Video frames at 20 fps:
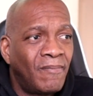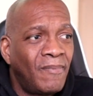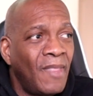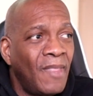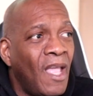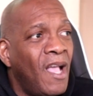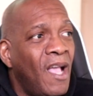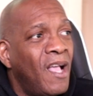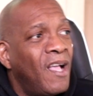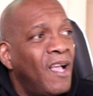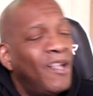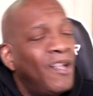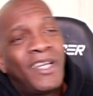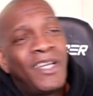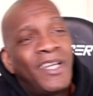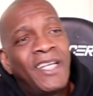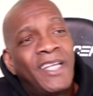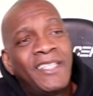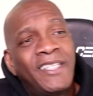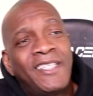Look at
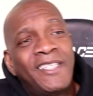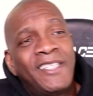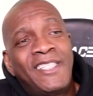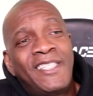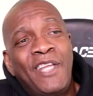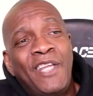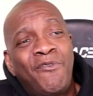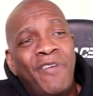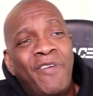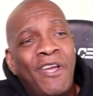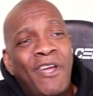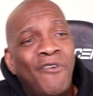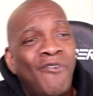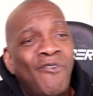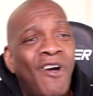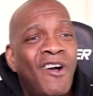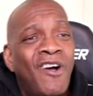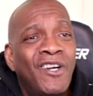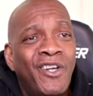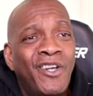the scenery
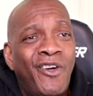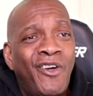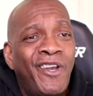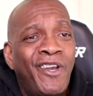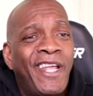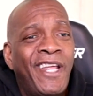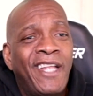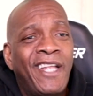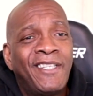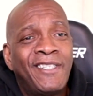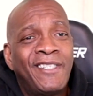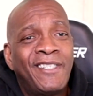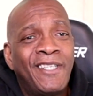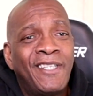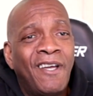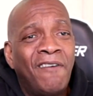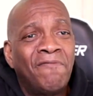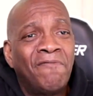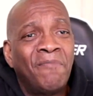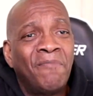around all of that
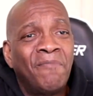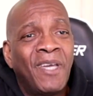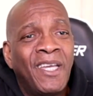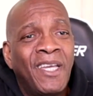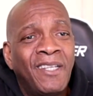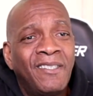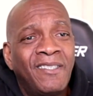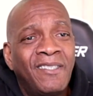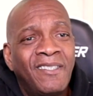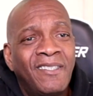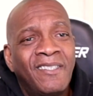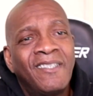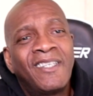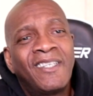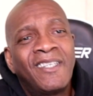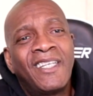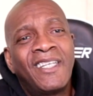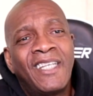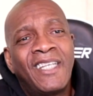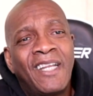stuff, man. Look at
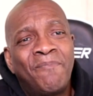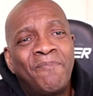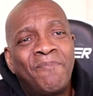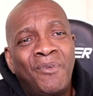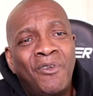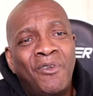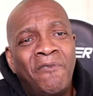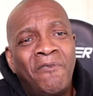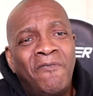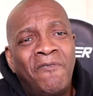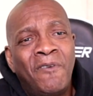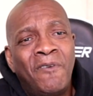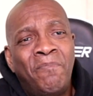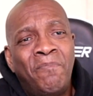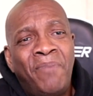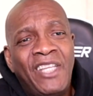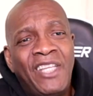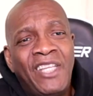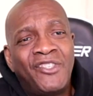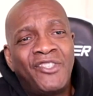that beautiful
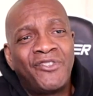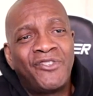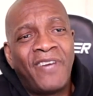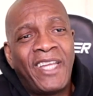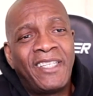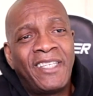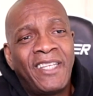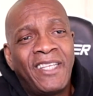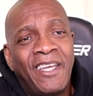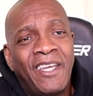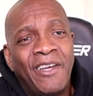beach right there,